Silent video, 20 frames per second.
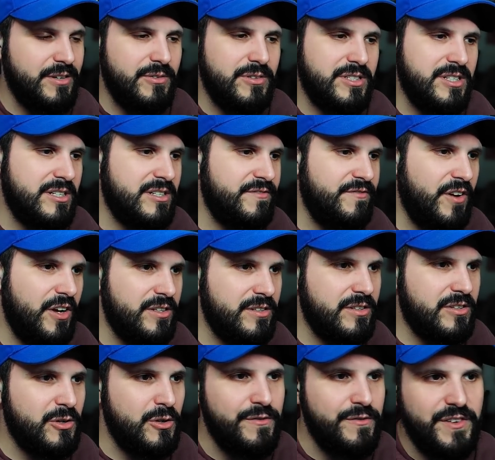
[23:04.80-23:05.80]
was just fun,
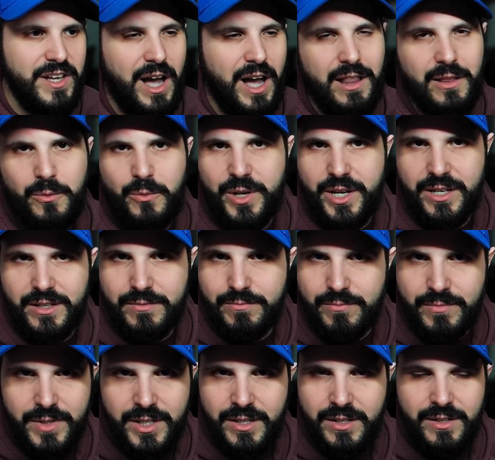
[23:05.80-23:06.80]
goofy Halloween
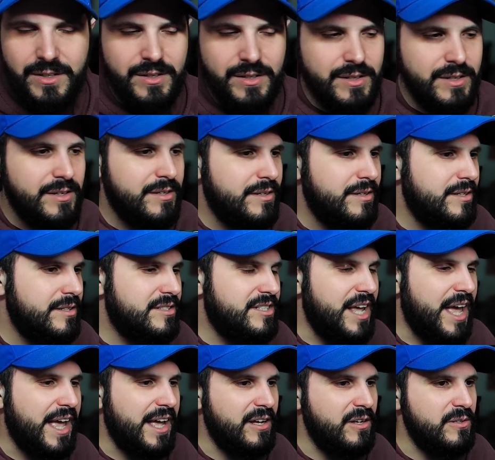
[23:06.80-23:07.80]

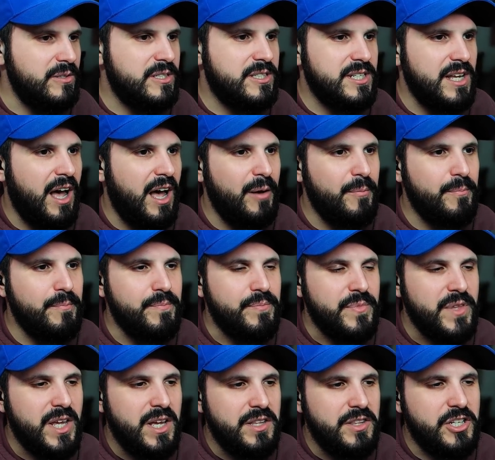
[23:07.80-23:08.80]
tales.
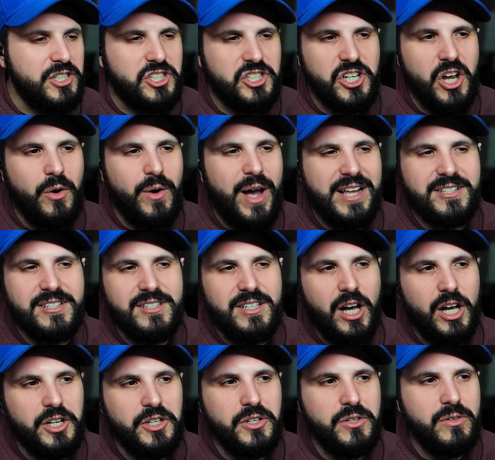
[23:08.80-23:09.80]
This show has
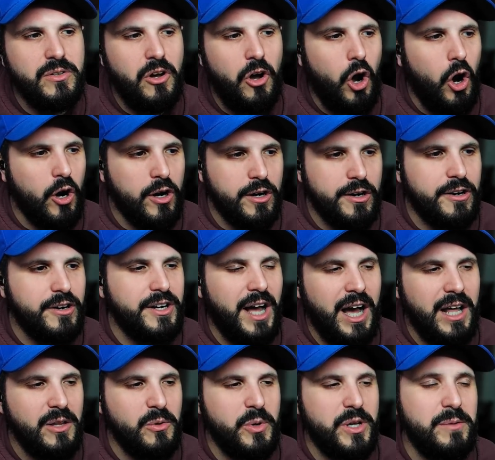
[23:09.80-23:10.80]
done horror and
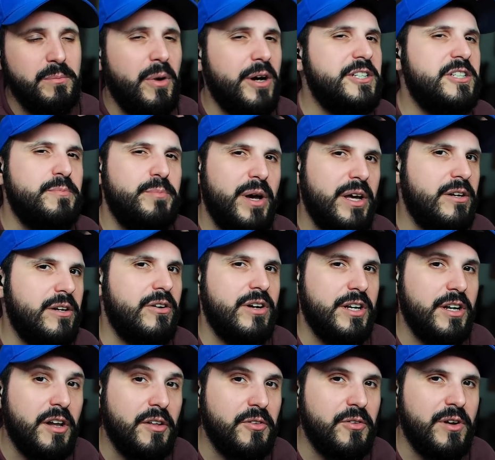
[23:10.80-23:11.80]
Halloween much better
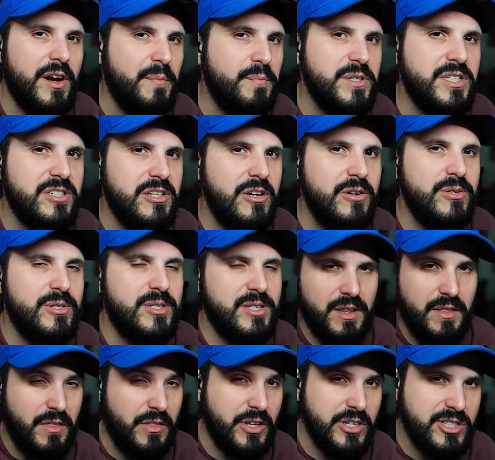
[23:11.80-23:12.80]
in other episodes
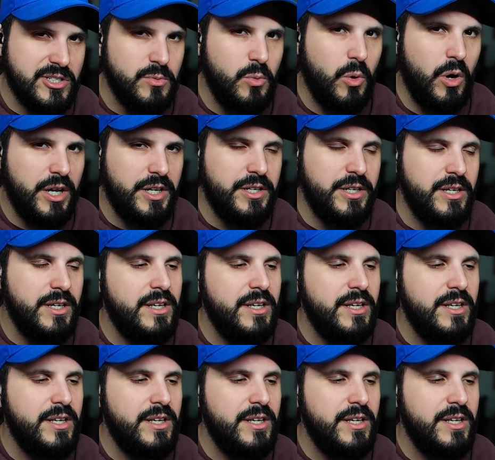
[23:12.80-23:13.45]
than this one.